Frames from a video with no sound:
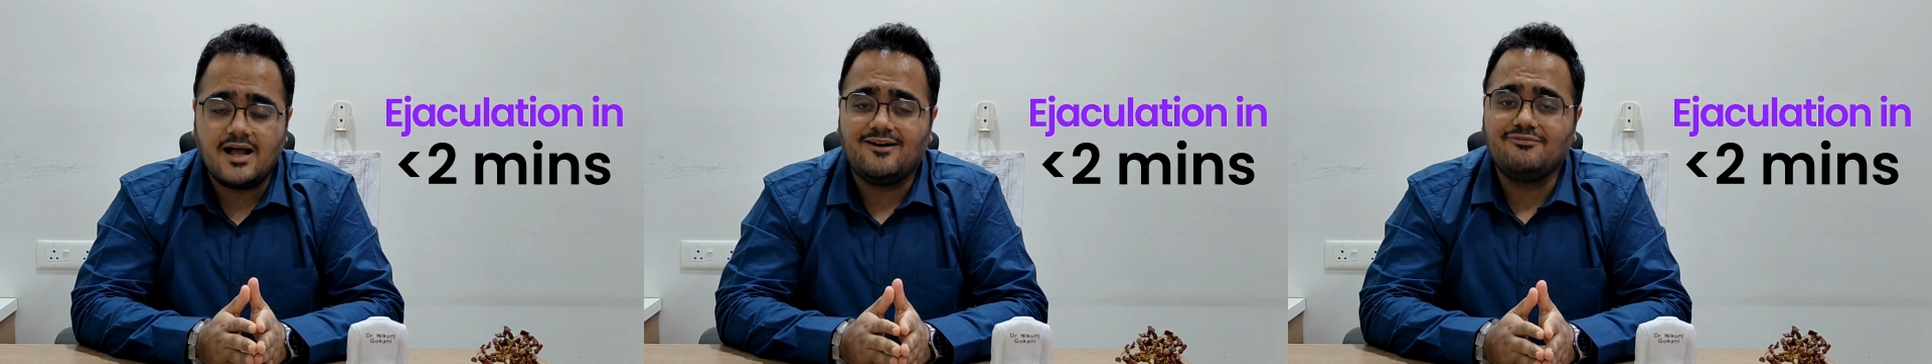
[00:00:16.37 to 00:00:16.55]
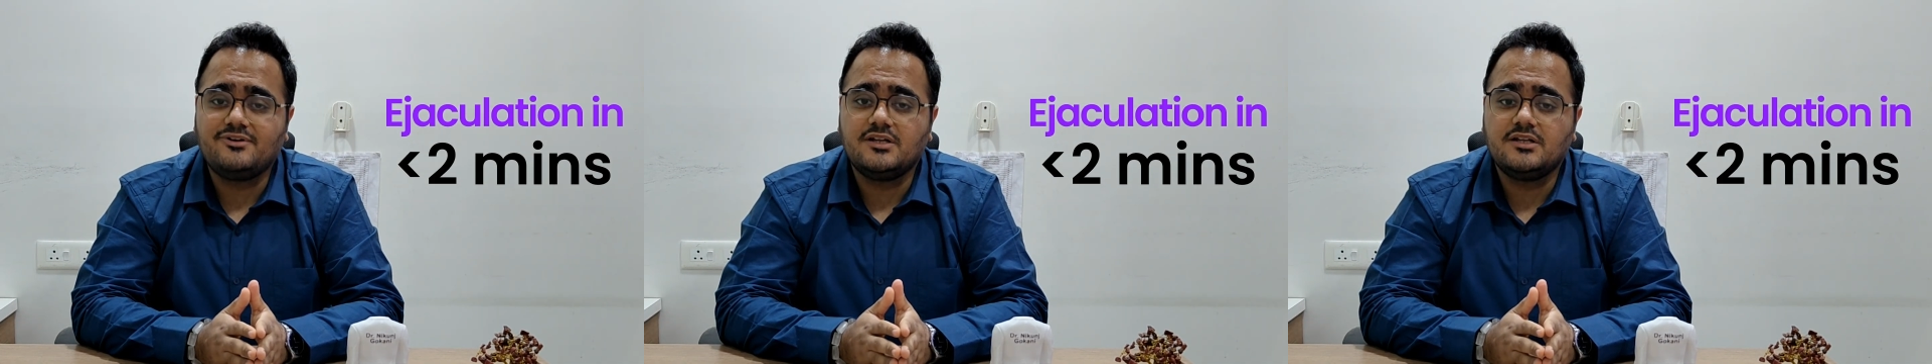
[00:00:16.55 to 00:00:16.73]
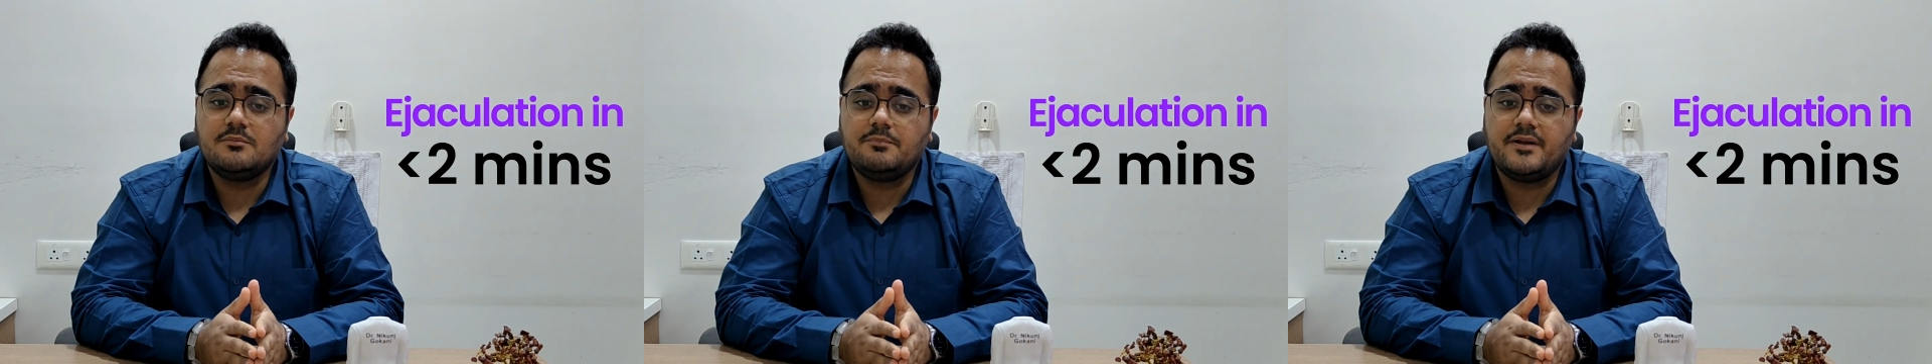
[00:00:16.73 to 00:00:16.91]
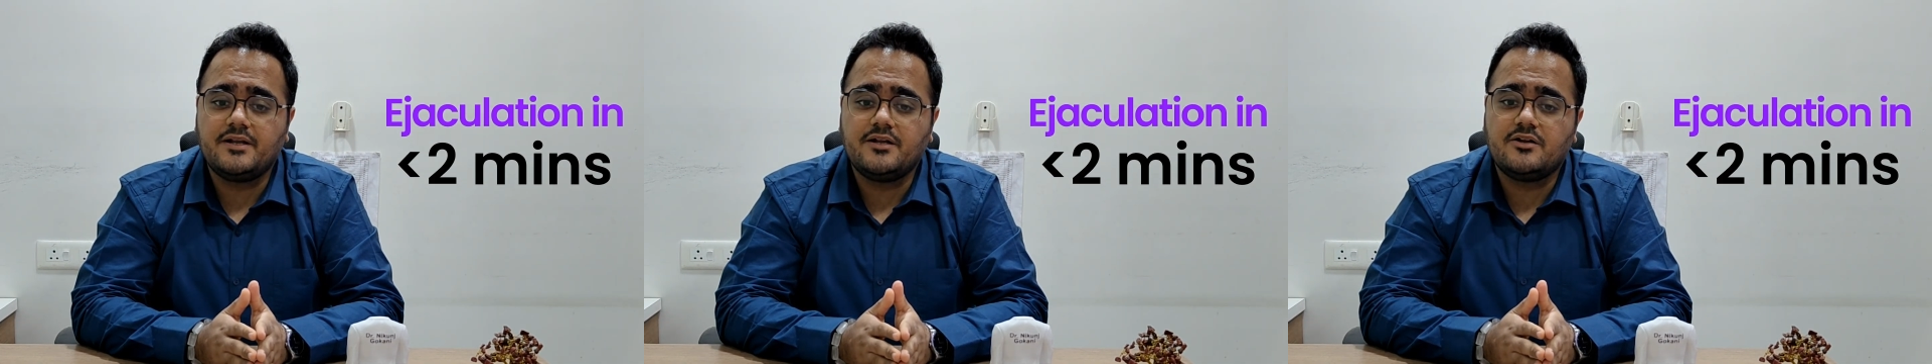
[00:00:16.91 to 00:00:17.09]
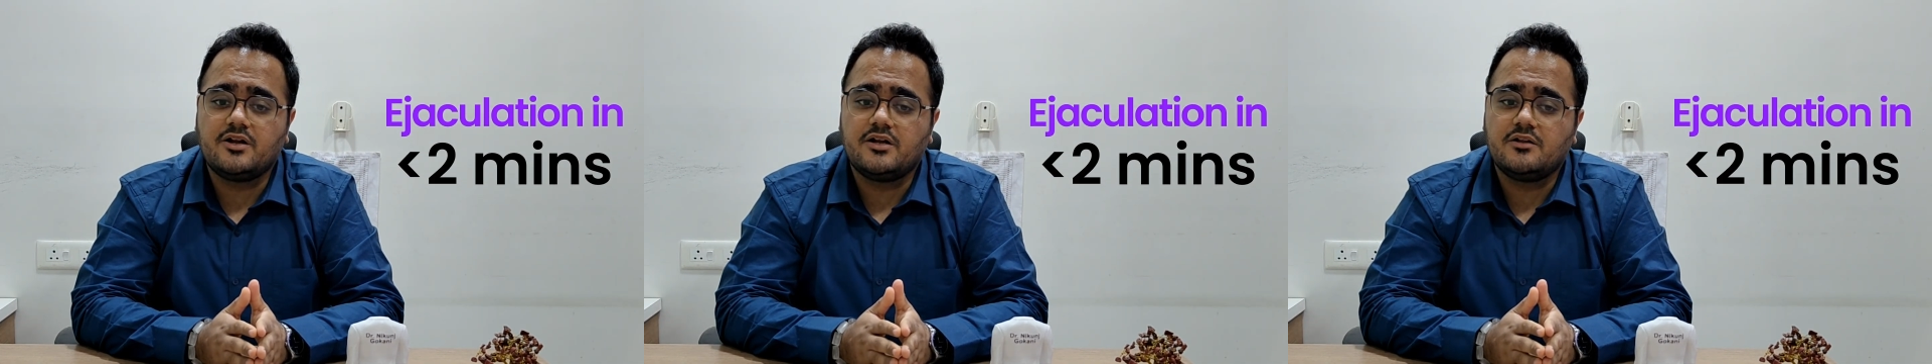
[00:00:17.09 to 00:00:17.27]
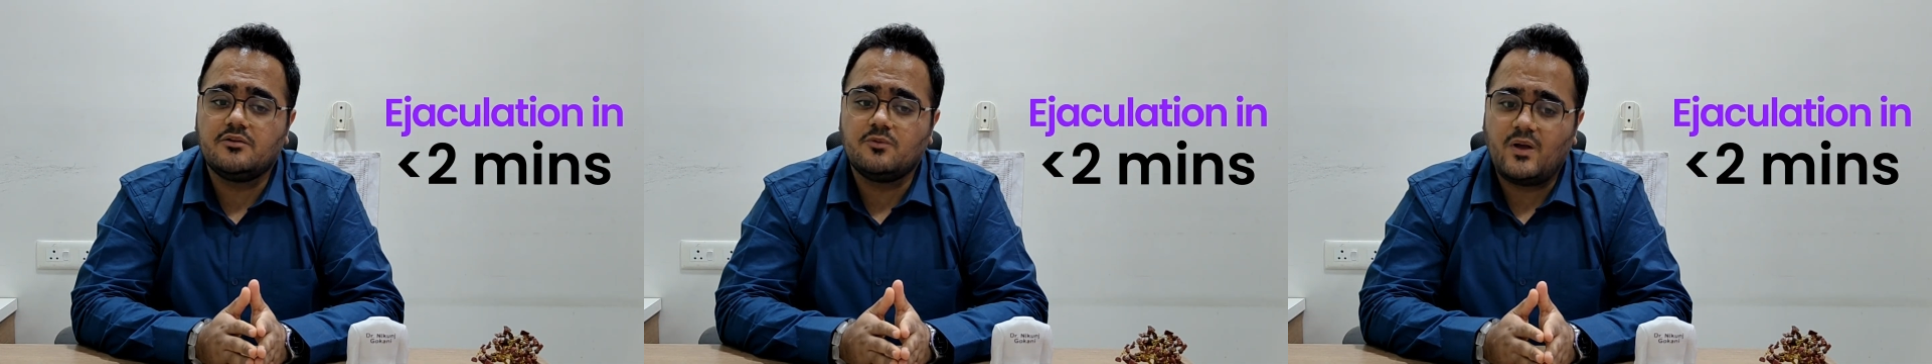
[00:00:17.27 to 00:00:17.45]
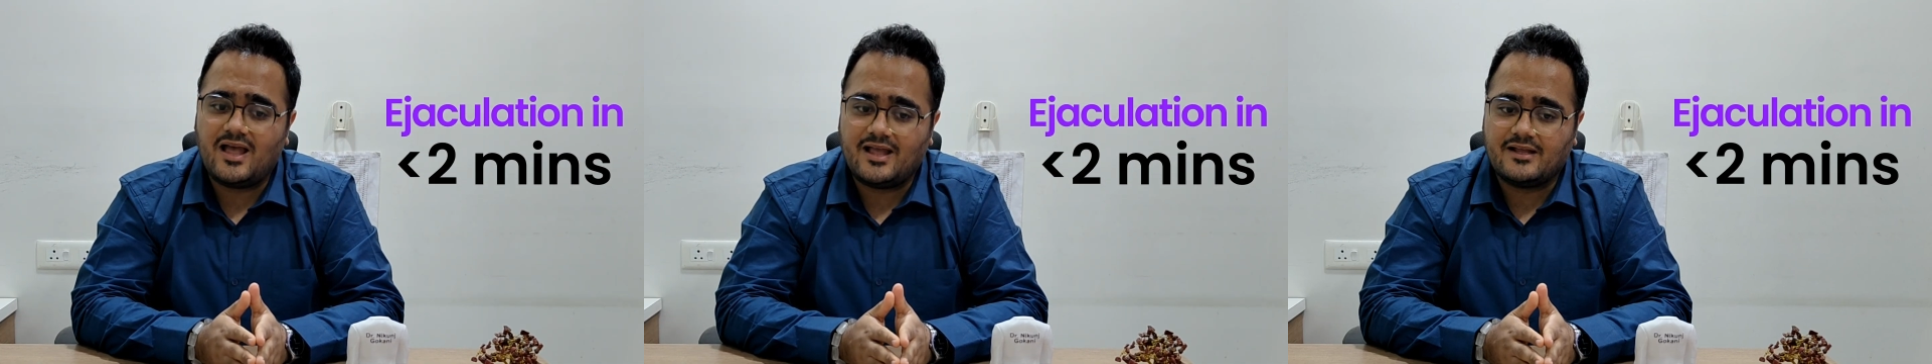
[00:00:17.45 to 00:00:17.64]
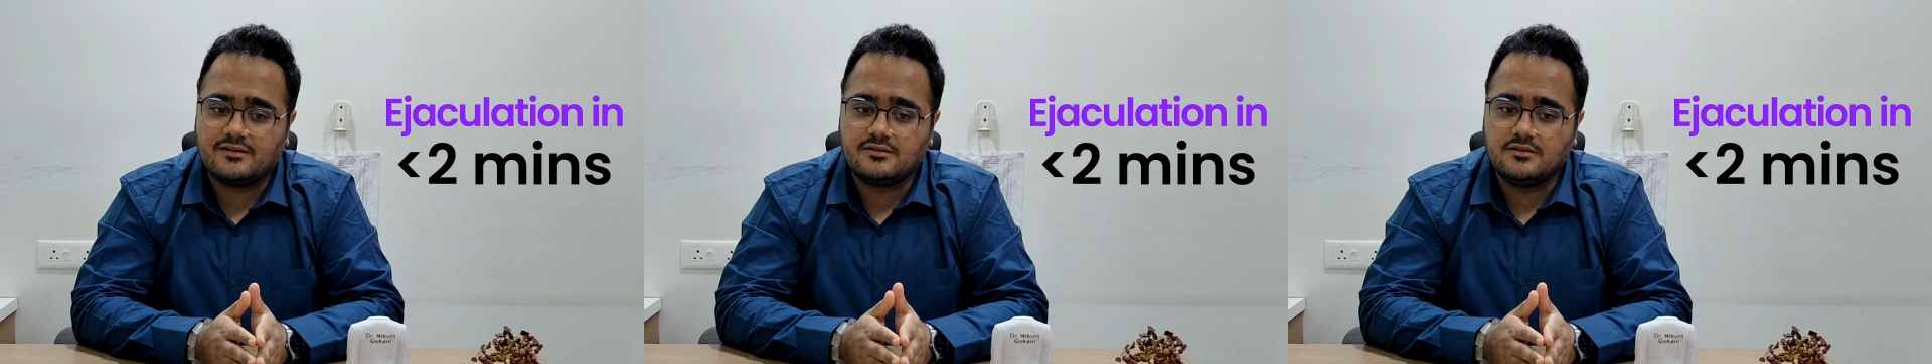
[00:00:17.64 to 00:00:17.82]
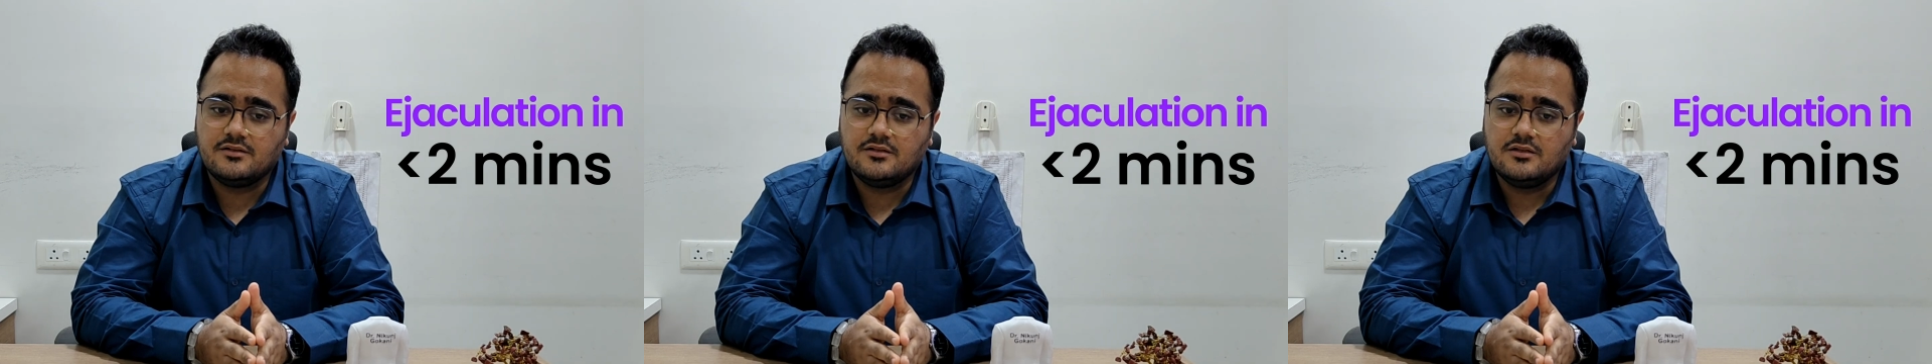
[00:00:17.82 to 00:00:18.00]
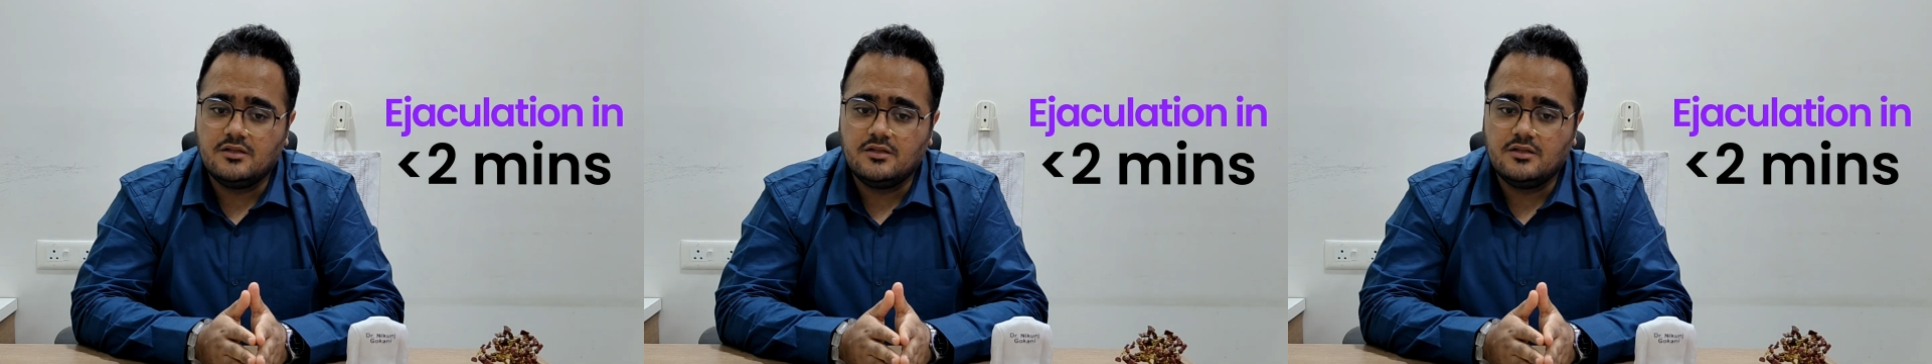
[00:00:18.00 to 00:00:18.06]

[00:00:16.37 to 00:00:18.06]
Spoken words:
after the penetrative act.